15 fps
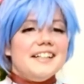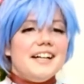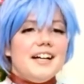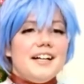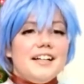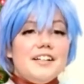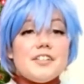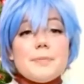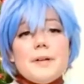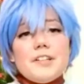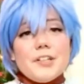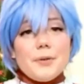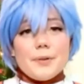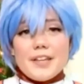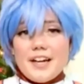
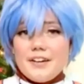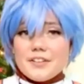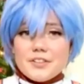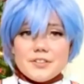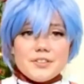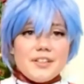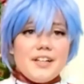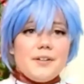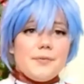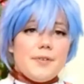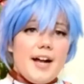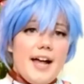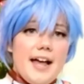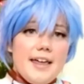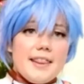Especially with characters like
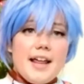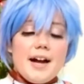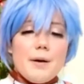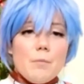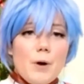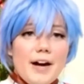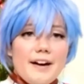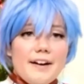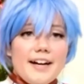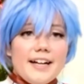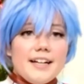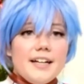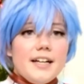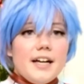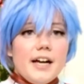Ray that I'm wearing.